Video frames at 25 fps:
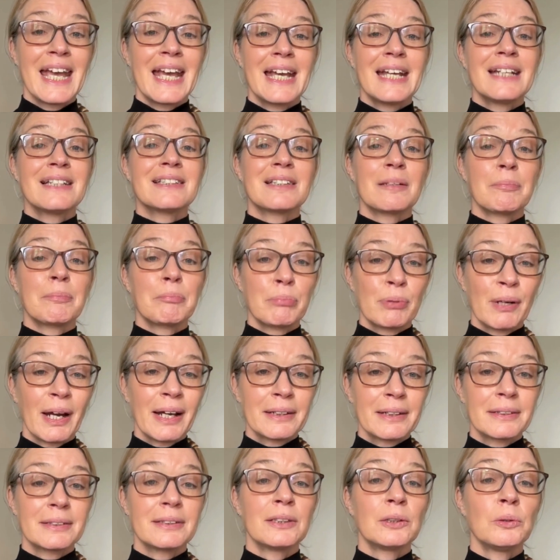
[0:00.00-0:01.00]
It's a
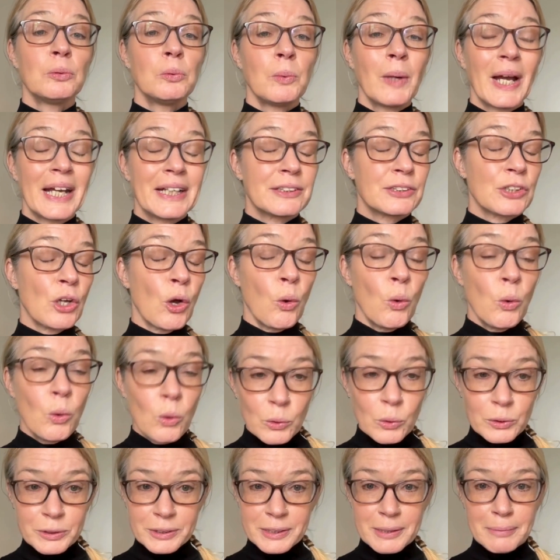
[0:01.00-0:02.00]
practical way to
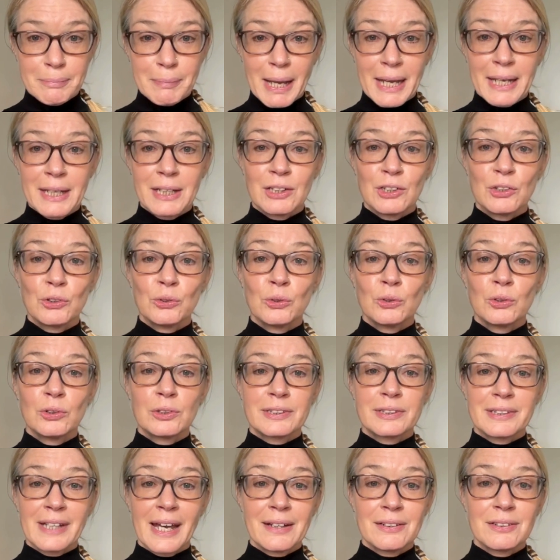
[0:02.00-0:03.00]
automate
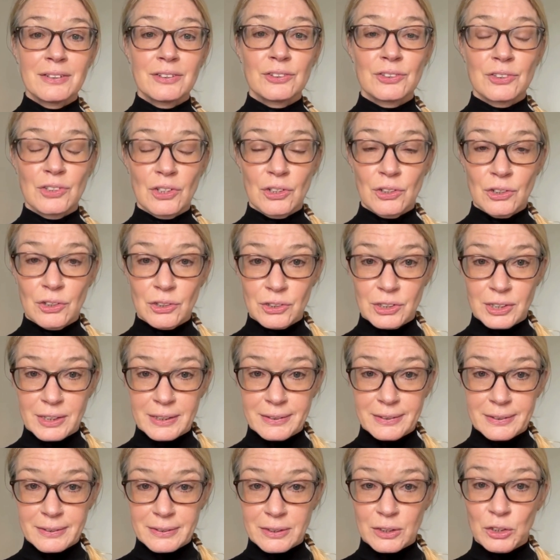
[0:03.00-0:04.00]
your tender
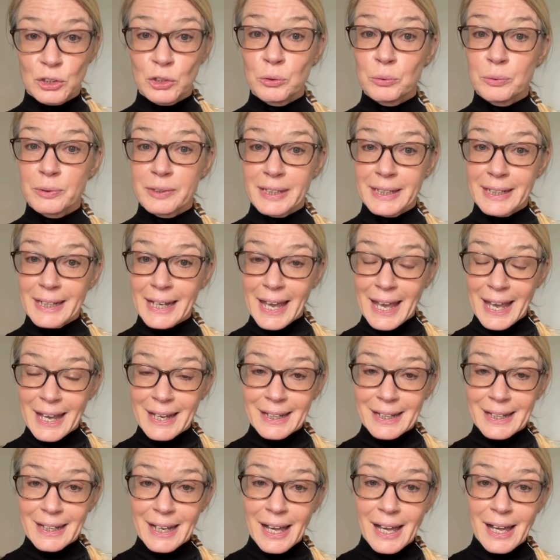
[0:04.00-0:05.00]
searches using
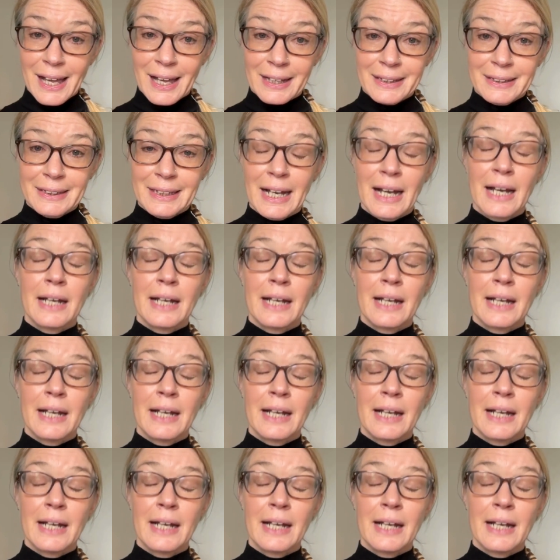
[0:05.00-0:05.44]
AI.